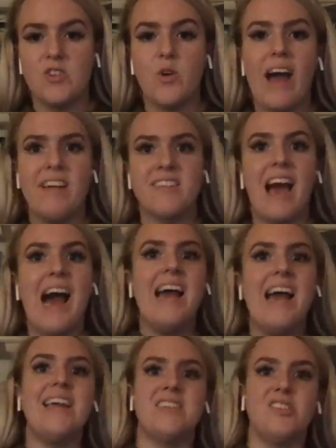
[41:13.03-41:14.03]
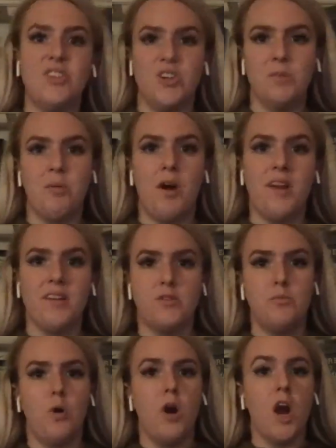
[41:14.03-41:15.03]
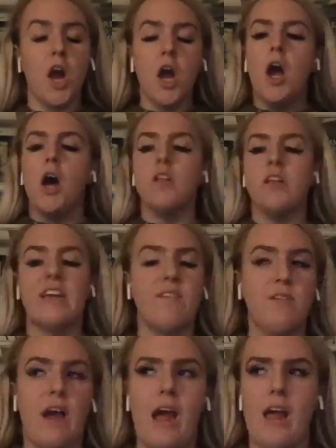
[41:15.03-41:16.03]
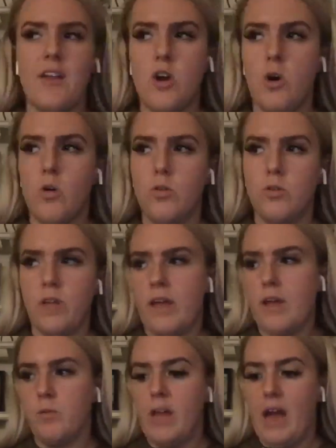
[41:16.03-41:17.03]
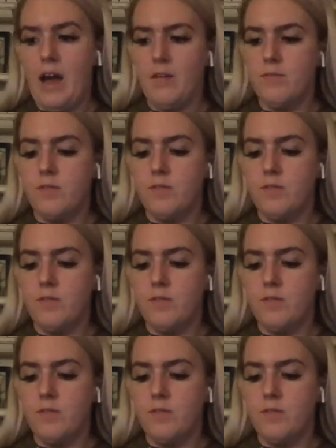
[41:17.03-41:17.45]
So as I get to know the products more, like I know, like we have